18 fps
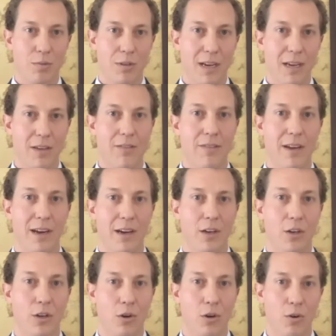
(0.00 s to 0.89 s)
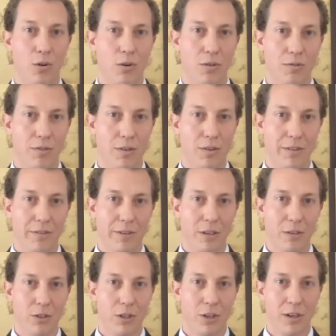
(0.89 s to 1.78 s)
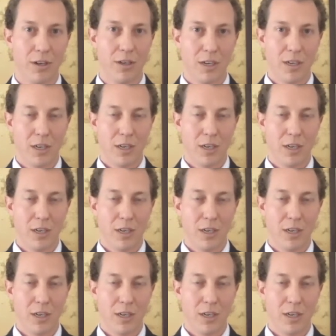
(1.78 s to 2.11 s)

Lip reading: plan, that goal for the future.